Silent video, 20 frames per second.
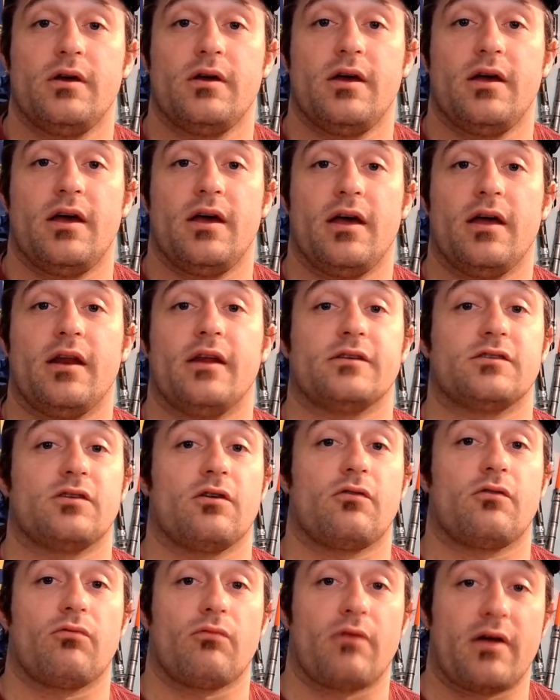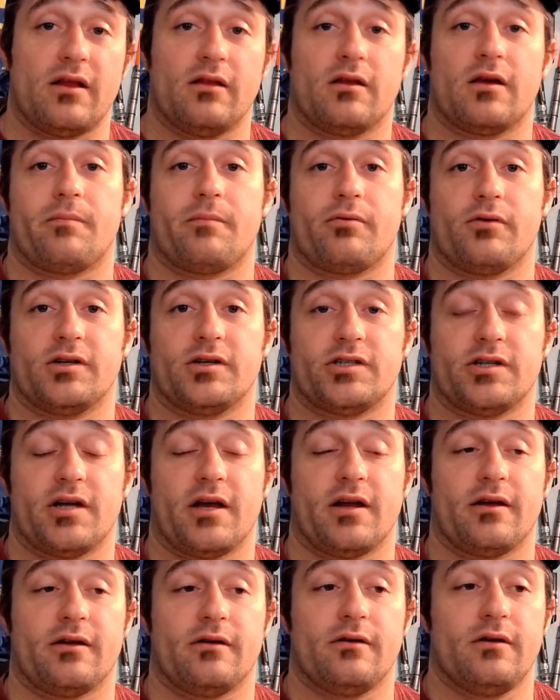and it's greatly appreciated.